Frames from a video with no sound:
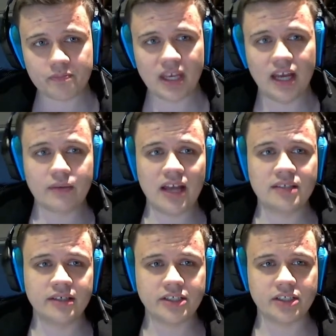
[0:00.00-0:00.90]
and grants
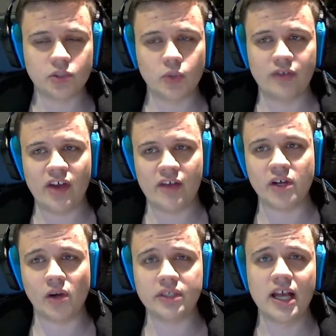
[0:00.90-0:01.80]
an additional 25
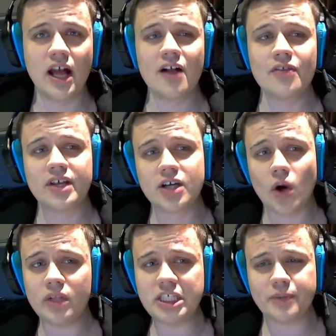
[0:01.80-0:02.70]
gold. The
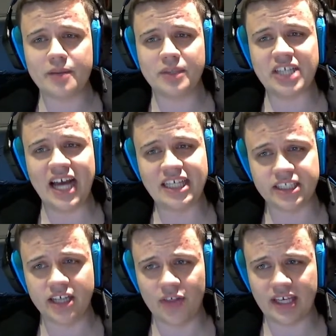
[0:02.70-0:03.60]
gold is pretty much
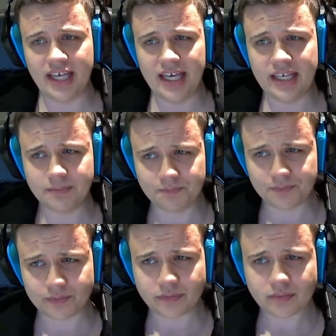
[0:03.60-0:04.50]
icing on the cake,
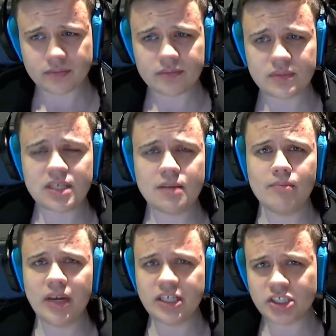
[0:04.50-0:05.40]

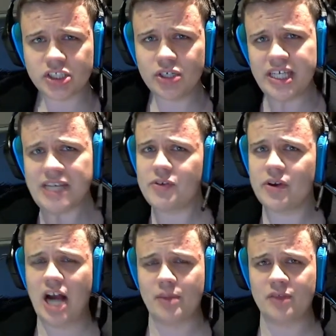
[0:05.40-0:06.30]
but it should give you a
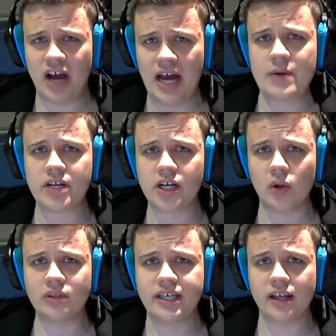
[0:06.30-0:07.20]
couple of 100
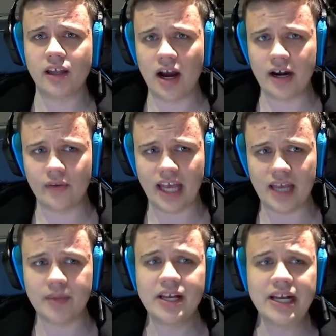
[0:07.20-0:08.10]
gold in a longer
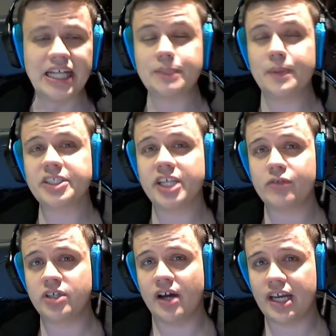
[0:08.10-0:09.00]
game, especially if we're
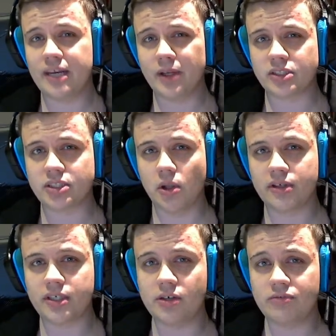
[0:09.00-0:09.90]
talking about solo
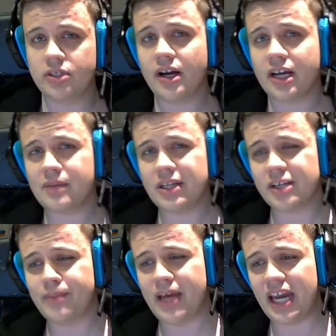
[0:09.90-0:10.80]
queue. If we're talking about
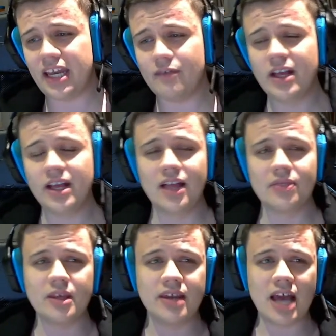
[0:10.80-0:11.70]
competitive,
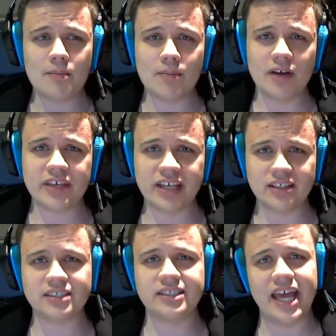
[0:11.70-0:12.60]
the number of
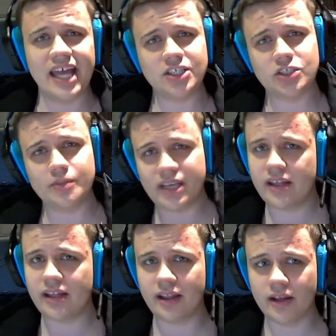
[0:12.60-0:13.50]
kills tends to be a
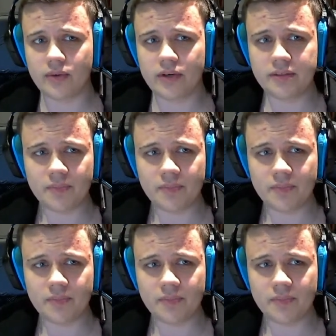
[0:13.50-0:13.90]
little lower,